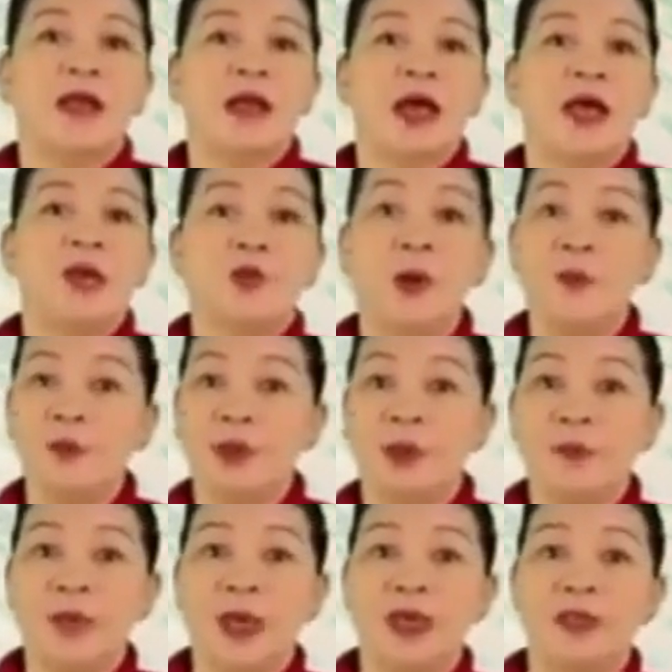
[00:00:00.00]

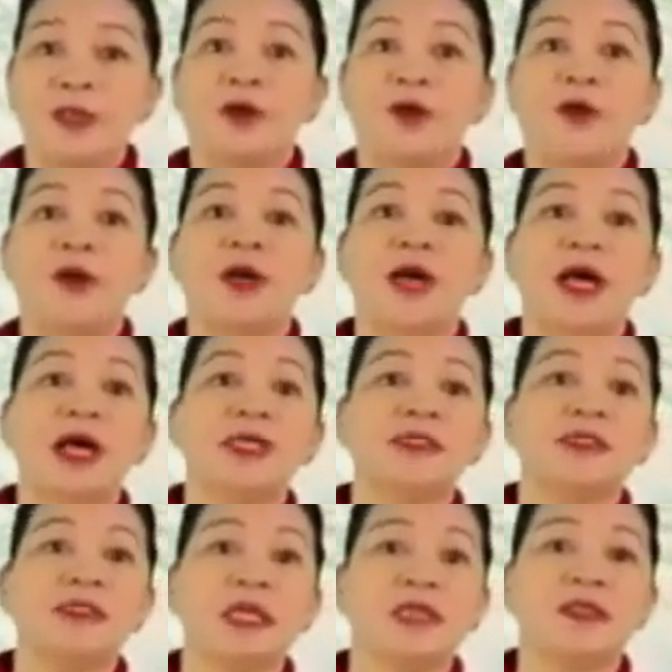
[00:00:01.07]
ibuprofen or
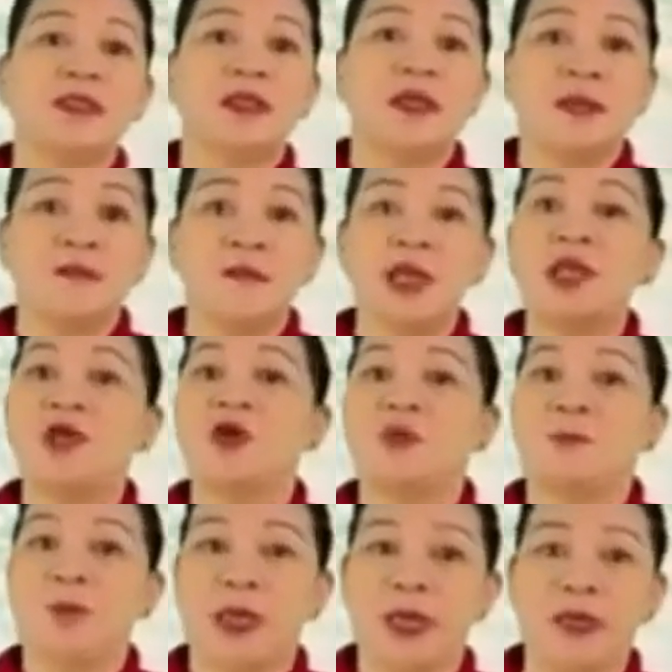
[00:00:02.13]

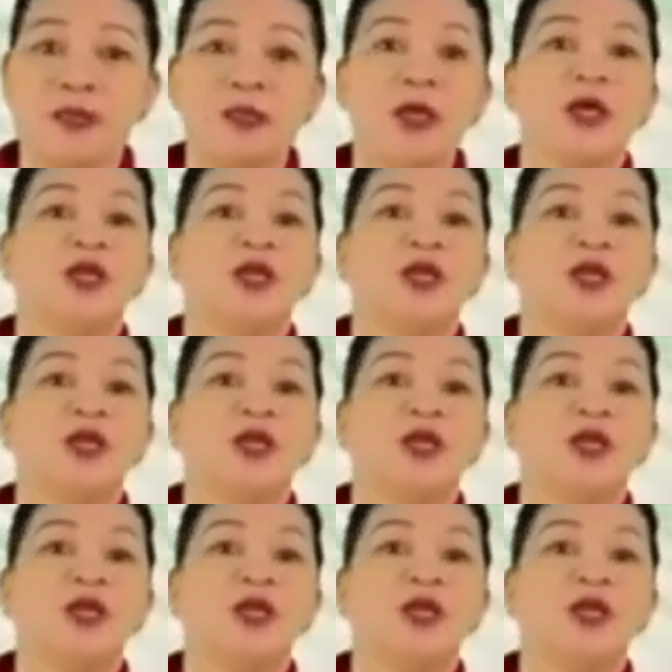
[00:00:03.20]
acetaminophen